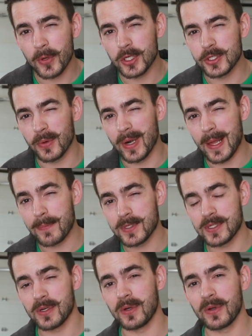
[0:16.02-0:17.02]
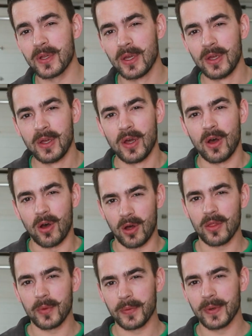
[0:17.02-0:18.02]
be a pretty short episode.
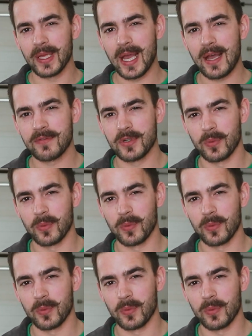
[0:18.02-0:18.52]
All that we really have